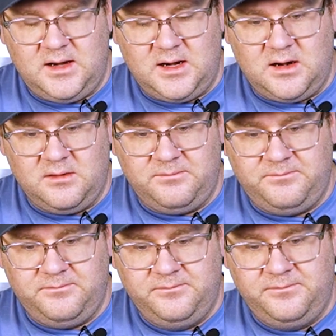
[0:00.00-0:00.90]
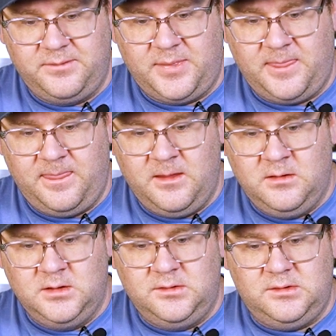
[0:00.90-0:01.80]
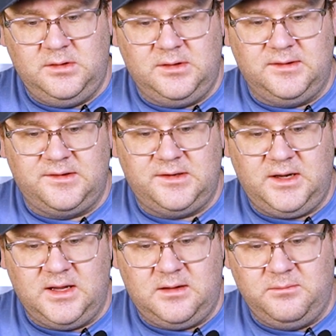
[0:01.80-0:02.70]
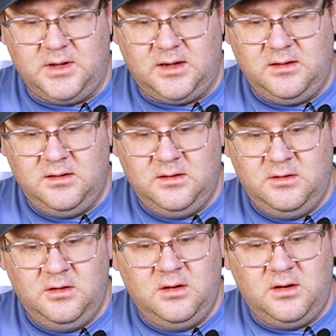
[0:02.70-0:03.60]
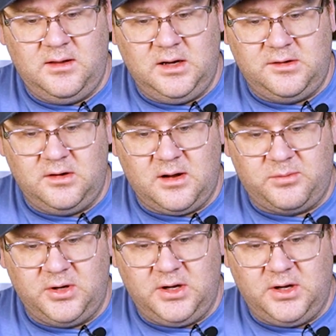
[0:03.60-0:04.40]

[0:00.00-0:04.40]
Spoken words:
there so you can see it. But I think it turned out pretty